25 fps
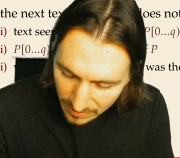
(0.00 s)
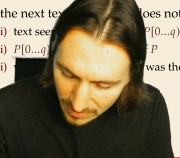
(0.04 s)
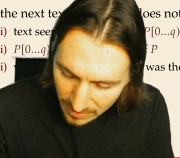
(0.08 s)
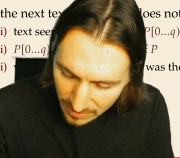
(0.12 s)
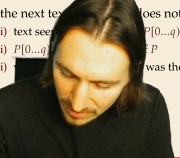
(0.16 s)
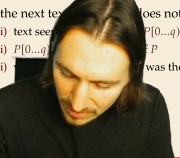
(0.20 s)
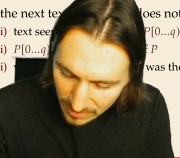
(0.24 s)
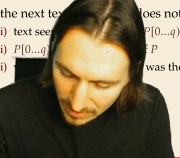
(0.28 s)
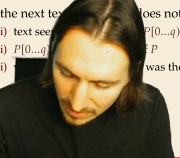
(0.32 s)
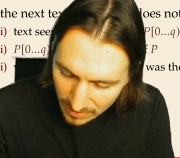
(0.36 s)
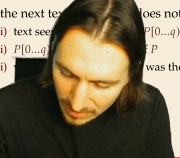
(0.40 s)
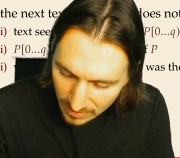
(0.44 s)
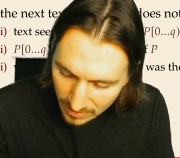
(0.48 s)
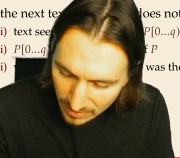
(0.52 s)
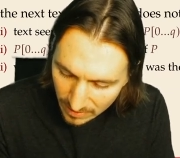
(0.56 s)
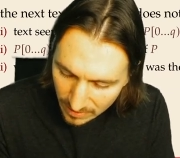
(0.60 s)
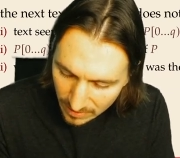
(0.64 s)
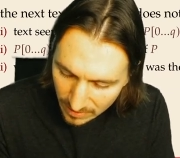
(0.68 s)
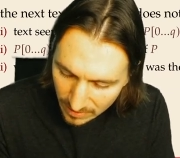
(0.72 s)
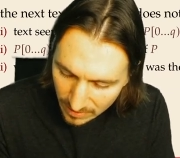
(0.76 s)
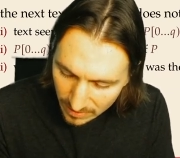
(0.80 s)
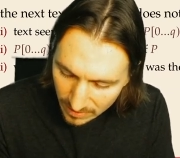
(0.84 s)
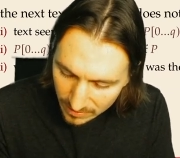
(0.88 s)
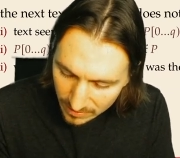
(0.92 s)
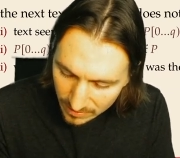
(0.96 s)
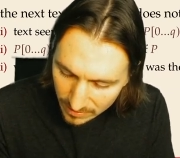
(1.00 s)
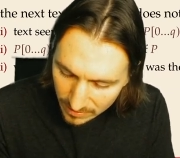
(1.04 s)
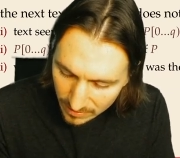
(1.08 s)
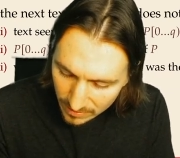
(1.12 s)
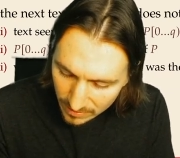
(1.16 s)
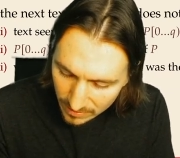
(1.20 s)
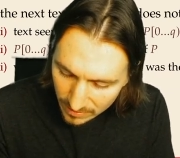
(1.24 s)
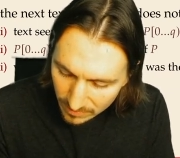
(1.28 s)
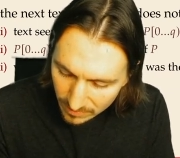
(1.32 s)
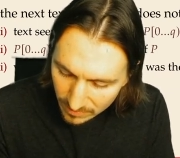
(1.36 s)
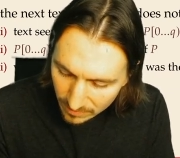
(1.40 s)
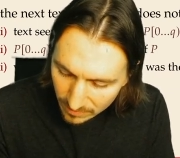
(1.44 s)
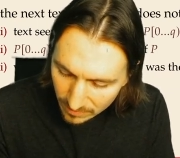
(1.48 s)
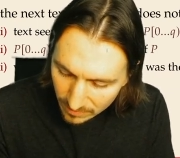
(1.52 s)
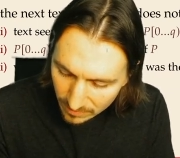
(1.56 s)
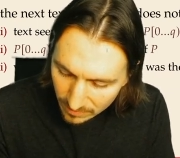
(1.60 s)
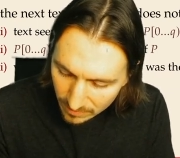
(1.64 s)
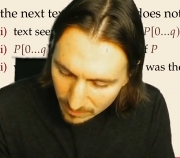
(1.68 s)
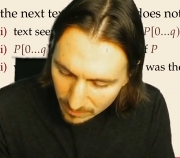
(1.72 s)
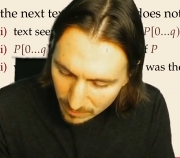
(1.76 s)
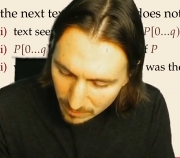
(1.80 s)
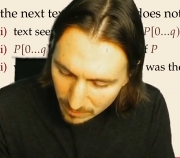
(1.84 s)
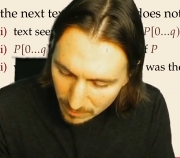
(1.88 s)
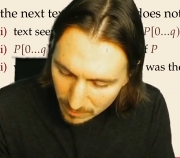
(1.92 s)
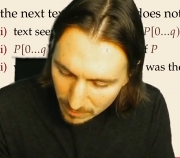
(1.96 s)

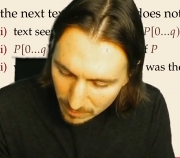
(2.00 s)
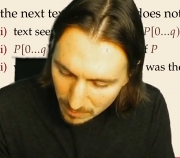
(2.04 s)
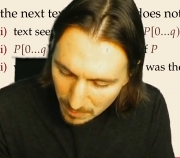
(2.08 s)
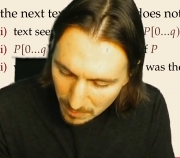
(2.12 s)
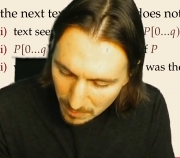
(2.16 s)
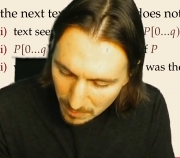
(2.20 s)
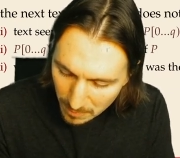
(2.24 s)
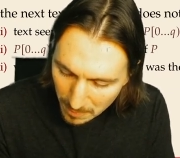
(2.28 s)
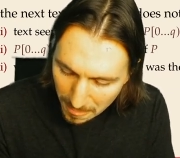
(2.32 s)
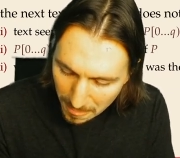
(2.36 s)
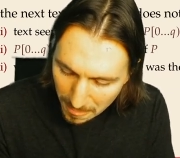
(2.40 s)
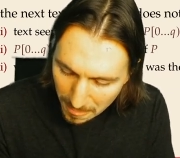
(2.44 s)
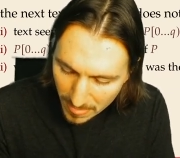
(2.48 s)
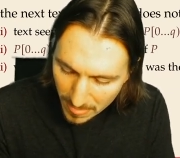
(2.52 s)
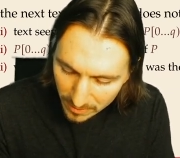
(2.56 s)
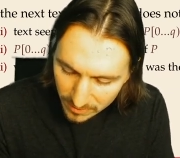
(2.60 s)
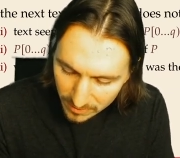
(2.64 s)
No one is speaking in this clip.